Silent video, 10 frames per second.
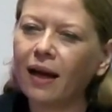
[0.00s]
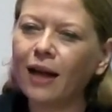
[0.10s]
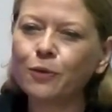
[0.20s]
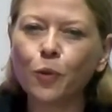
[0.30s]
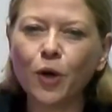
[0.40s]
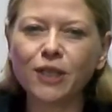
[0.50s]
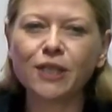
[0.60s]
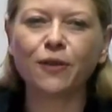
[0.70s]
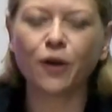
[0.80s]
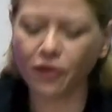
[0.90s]
And would
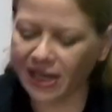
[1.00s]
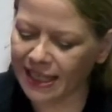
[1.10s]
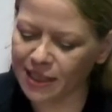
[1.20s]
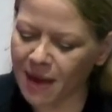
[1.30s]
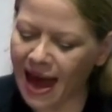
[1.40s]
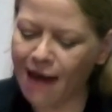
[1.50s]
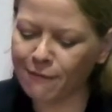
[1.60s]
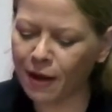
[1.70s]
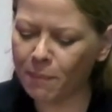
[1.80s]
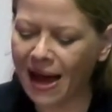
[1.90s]
the greenest mayor
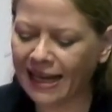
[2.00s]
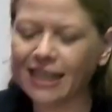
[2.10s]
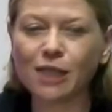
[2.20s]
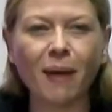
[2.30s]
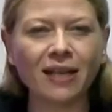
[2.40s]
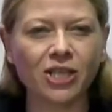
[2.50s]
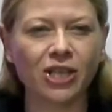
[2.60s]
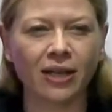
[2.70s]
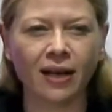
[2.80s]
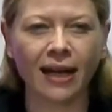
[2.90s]
ever back
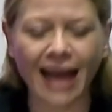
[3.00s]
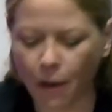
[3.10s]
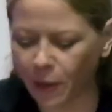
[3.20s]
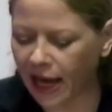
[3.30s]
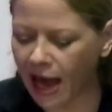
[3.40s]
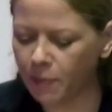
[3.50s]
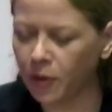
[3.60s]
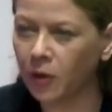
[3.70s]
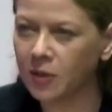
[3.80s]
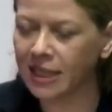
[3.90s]
expansion at Gatwick
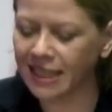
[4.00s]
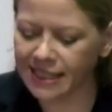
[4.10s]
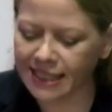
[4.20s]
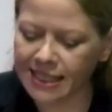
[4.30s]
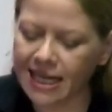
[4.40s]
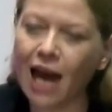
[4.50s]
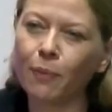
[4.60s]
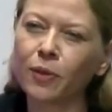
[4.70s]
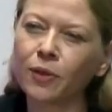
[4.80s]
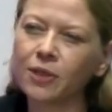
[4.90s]
Airport and at City
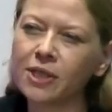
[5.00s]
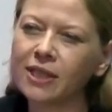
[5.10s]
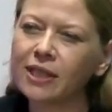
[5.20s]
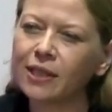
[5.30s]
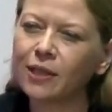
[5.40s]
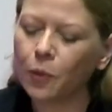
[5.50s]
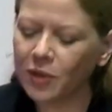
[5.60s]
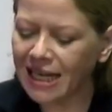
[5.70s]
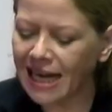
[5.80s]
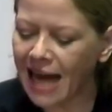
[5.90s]
Airport? Would
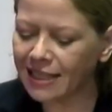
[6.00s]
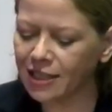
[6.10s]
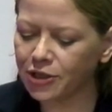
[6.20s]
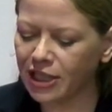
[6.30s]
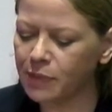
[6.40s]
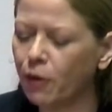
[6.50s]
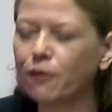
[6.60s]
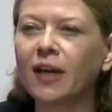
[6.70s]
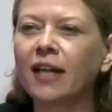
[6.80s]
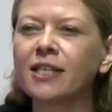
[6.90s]
he let Transport
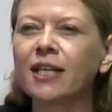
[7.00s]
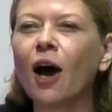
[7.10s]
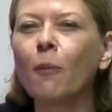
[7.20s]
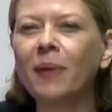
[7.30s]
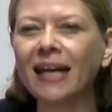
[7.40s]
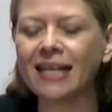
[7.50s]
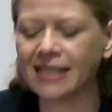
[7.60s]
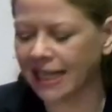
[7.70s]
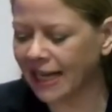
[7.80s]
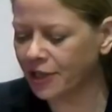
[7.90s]
for London, our
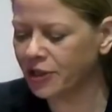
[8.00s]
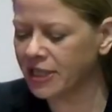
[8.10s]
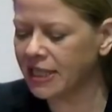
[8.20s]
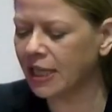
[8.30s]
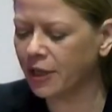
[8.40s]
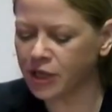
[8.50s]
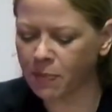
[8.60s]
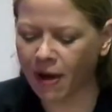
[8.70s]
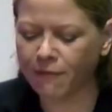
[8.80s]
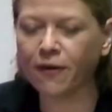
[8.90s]
biggest electricity user
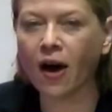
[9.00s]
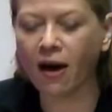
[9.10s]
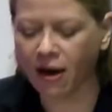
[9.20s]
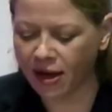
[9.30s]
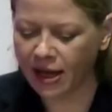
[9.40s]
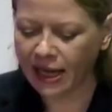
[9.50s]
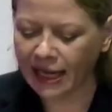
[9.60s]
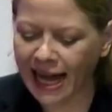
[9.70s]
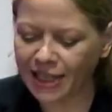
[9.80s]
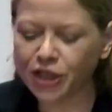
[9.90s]
by far,
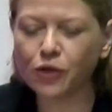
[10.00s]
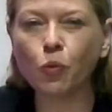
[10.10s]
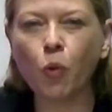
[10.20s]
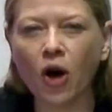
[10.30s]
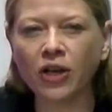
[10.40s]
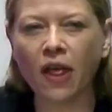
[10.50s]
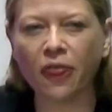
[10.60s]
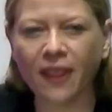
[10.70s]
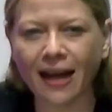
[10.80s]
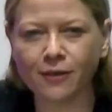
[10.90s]
get just
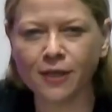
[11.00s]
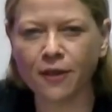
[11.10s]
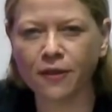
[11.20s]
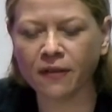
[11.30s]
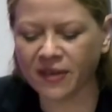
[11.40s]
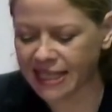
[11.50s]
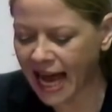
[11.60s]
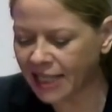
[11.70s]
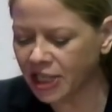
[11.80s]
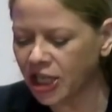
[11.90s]
1/1000th of its
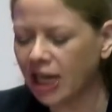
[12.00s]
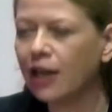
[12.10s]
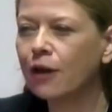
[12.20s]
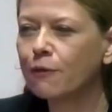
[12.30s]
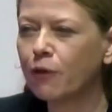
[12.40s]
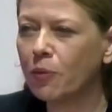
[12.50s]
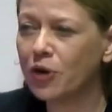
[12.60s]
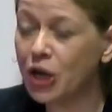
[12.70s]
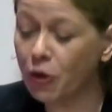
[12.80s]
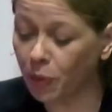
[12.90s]
energy from
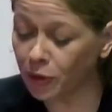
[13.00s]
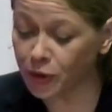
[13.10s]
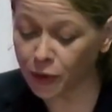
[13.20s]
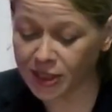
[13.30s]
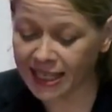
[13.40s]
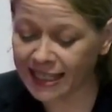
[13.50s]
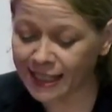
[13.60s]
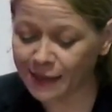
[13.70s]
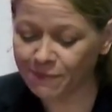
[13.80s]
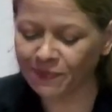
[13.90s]
renewable
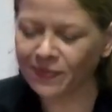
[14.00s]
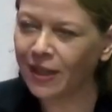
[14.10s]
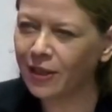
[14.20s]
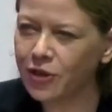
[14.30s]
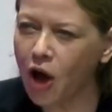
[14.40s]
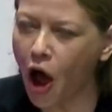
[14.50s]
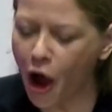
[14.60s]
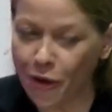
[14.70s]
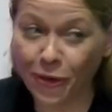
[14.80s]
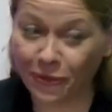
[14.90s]
sources?
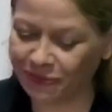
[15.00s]
No.